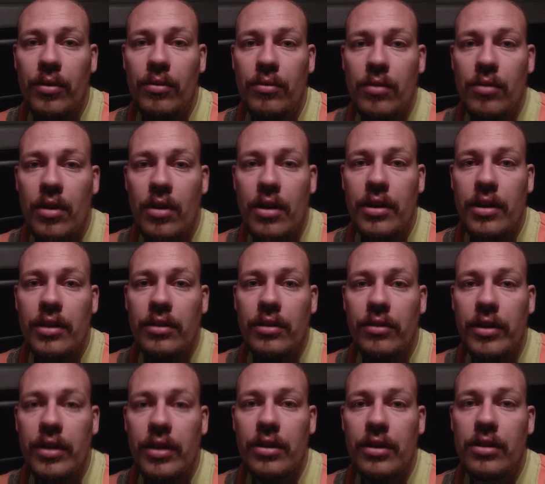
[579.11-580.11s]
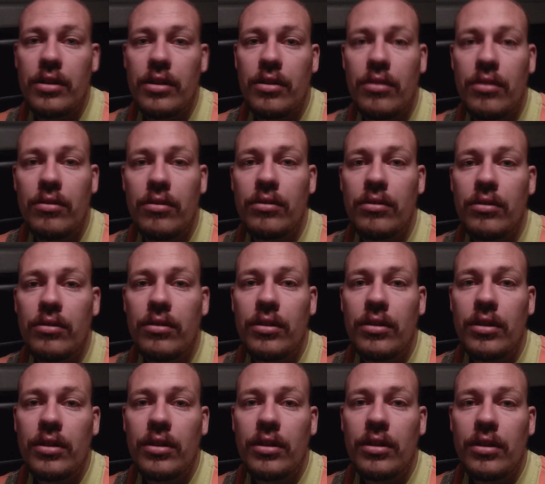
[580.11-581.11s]
rocking ready to go,
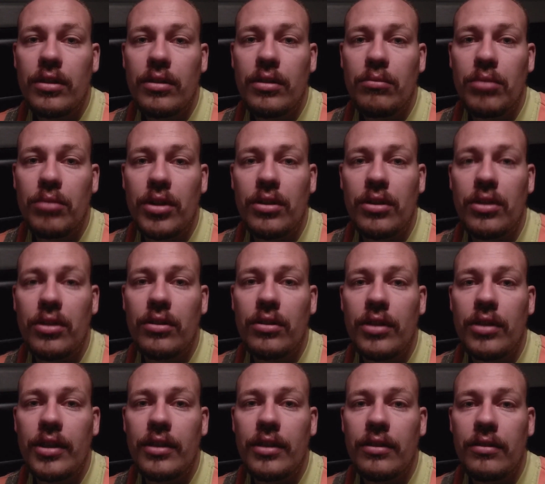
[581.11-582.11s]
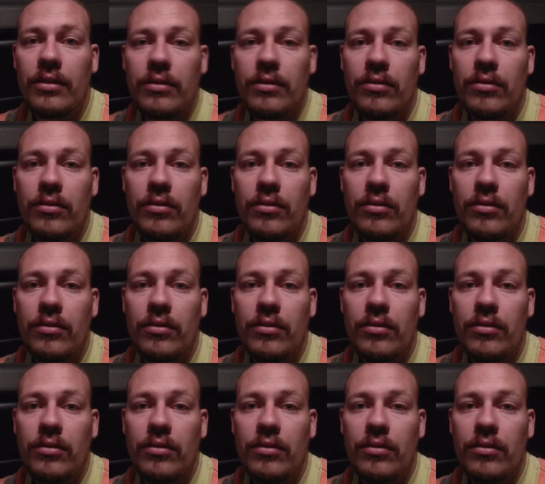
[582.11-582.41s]
but till then